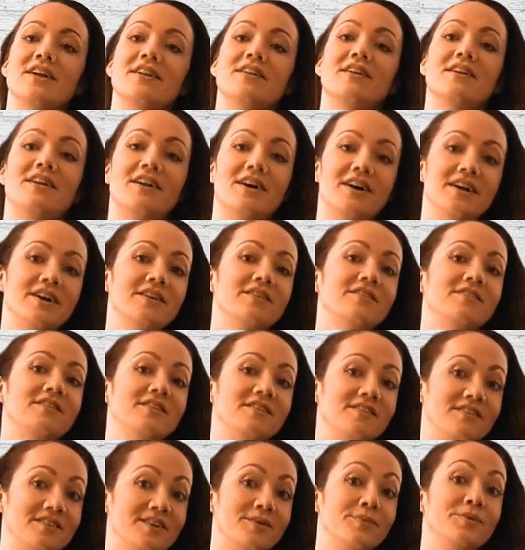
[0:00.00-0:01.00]
the light is
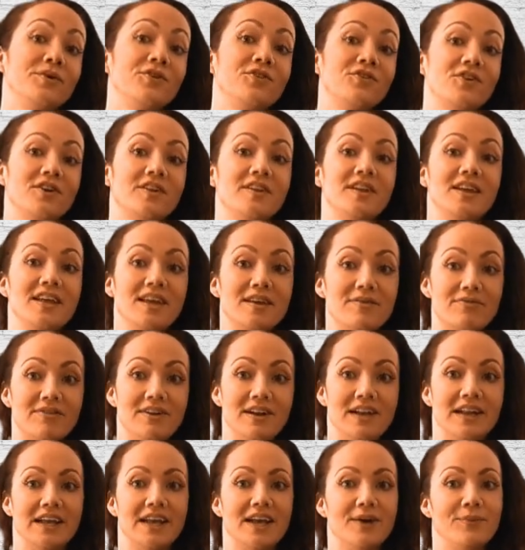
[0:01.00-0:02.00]
distributed
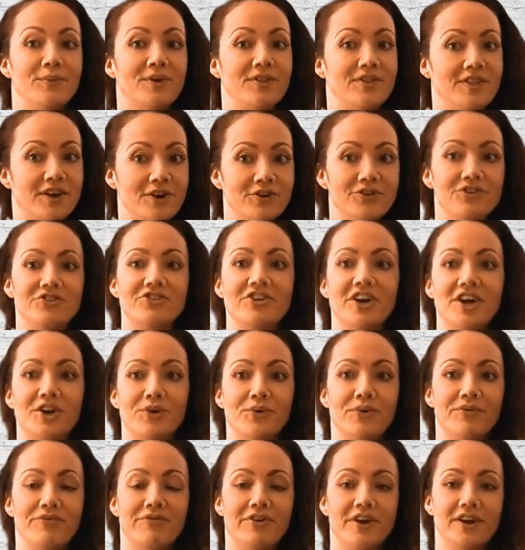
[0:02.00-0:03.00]
evenly and without
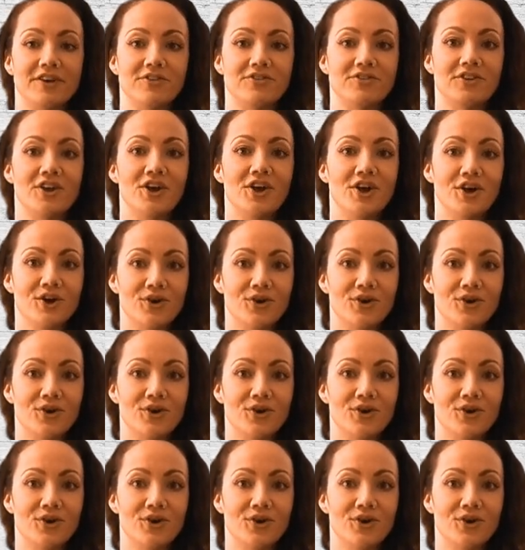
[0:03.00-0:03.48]
shadow effects